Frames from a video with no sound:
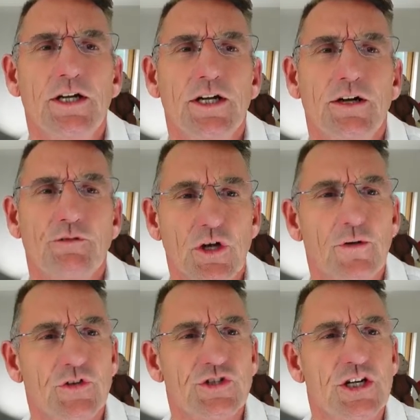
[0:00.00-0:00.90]
for a
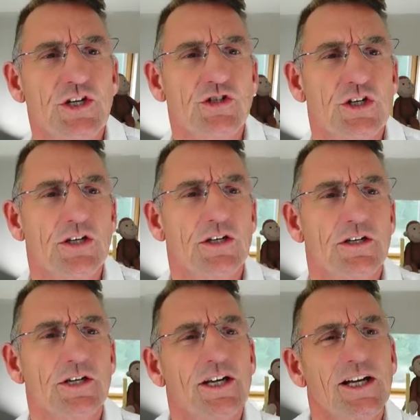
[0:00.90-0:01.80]
conversation.
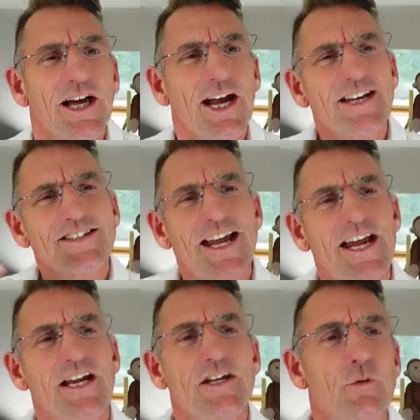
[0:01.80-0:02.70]
And it's
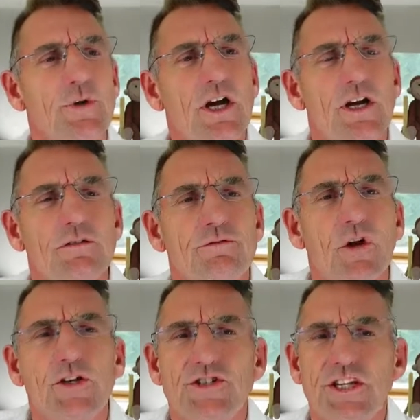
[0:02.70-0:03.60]
here that we kind of
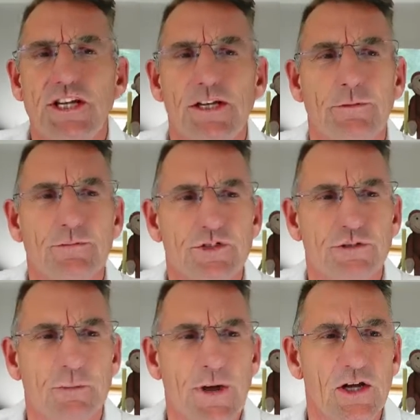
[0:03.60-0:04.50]
volunteer
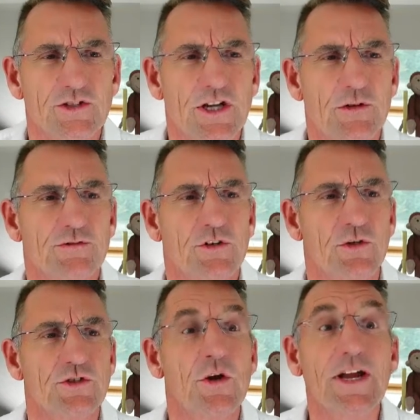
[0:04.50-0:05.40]
stuff about ourselves,
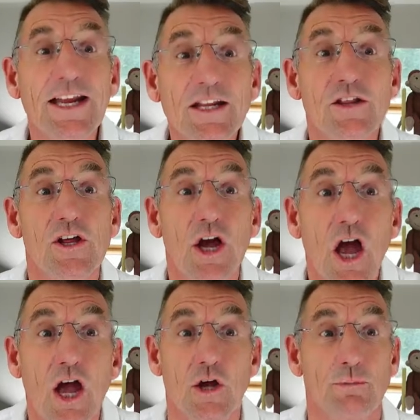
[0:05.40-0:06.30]
folks, in the
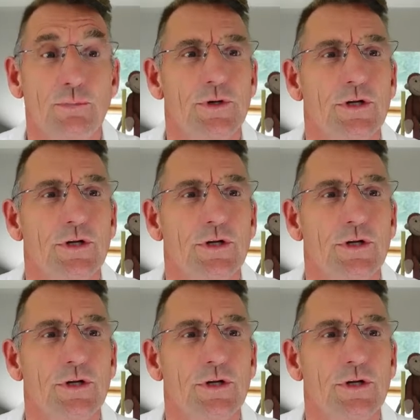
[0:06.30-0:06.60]
hope